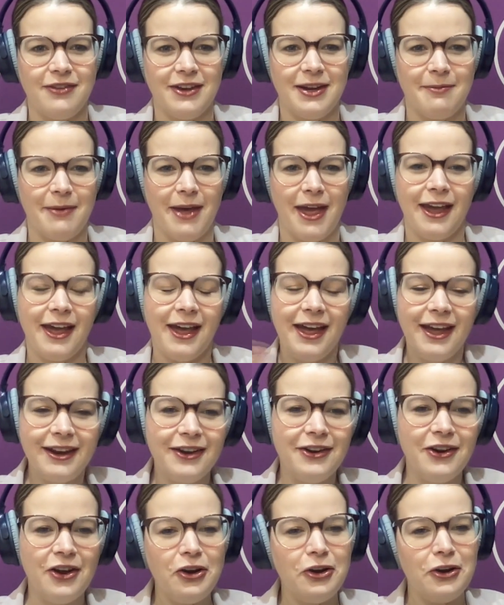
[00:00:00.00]
And I'm like, I
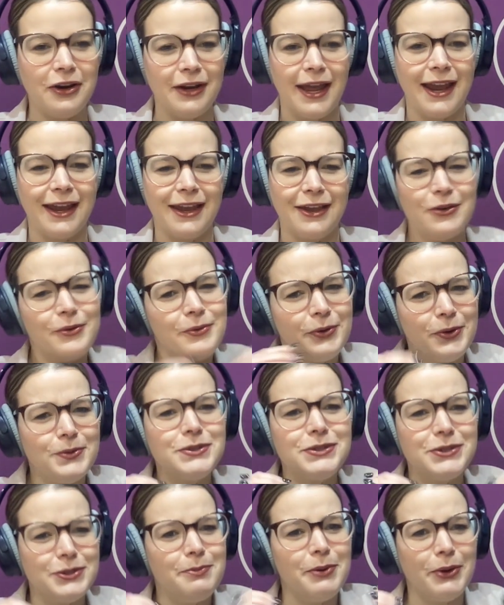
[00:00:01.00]
don't know, like you're all
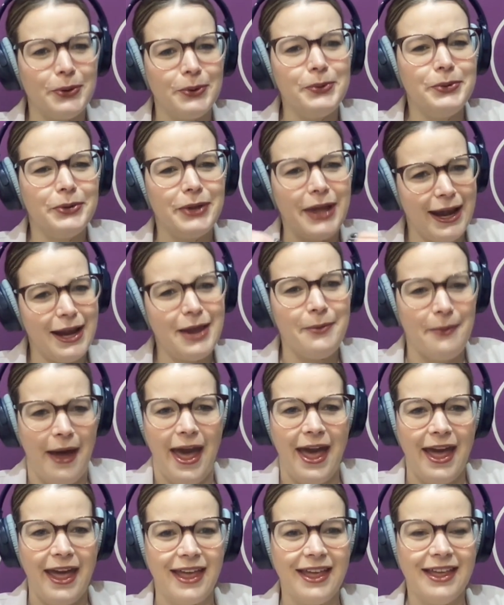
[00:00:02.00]
super cool
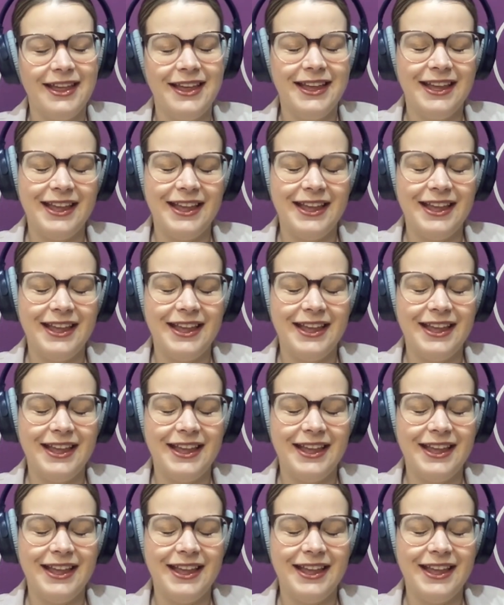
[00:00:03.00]
anyway.